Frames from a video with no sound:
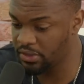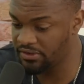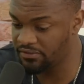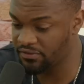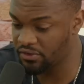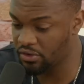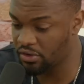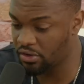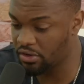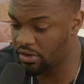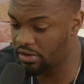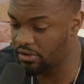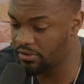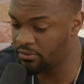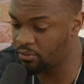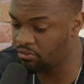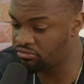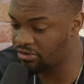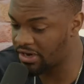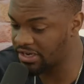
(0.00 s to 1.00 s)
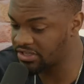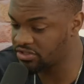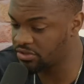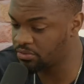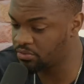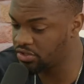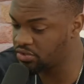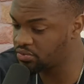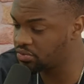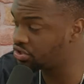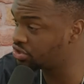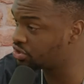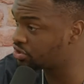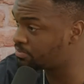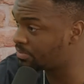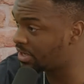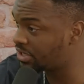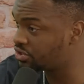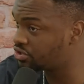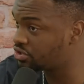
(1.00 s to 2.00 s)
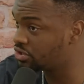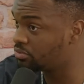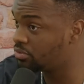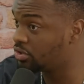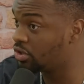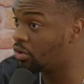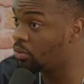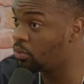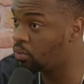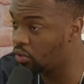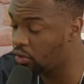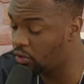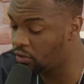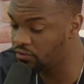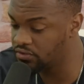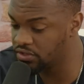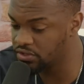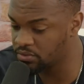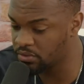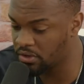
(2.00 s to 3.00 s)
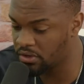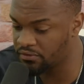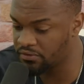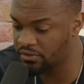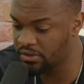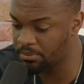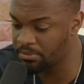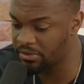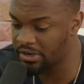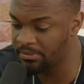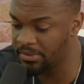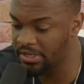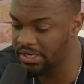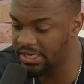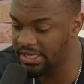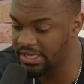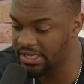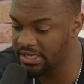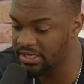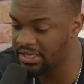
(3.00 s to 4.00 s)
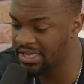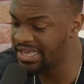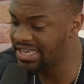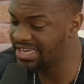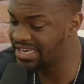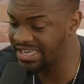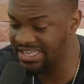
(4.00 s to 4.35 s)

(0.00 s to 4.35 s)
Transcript: We've got Wrexham, which we just mentioned. We've got Wolves as well from the Premier League.